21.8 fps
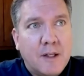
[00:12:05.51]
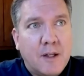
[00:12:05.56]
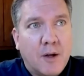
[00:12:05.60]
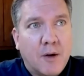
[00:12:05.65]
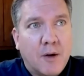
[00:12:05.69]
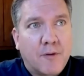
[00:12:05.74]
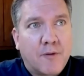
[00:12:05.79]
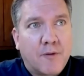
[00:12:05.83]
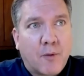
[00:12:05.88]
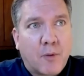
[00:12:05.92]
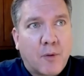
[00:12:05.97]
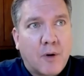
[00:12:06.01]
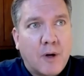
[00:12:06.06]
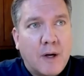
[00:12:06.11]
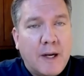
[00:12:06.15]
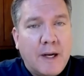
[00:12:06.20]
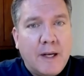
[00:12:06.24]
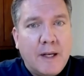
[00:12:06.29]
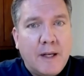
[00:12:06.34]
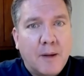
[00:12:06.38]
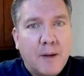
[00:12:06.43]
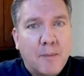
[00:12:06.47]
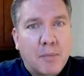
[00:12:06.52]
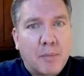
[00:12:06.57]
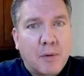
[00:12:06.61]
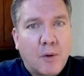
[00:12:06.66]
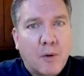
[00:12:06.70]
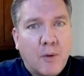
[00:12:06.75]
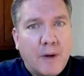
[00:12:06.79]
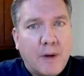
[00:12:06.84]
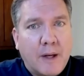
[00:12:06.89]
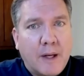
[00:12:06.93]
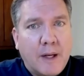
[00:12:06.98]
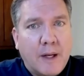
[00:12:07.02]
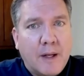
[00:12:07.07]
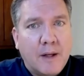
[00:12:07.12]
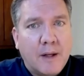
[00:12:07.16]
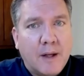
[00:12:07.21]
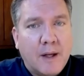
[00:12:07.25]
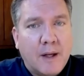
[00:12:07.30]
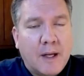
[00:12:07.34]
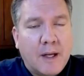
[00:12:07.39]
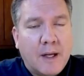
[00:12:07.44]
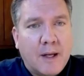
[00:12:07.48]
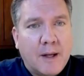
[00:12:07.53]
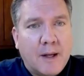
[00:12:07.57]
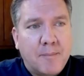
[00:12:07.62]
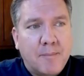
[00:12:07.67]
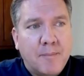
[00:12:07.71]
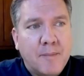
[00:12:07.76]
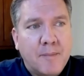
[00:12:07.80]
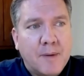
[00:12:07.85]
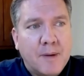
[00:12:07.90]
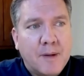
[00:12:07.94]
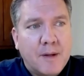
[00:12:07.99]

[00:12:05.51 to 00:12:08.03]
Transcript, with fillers: you know for any employee um,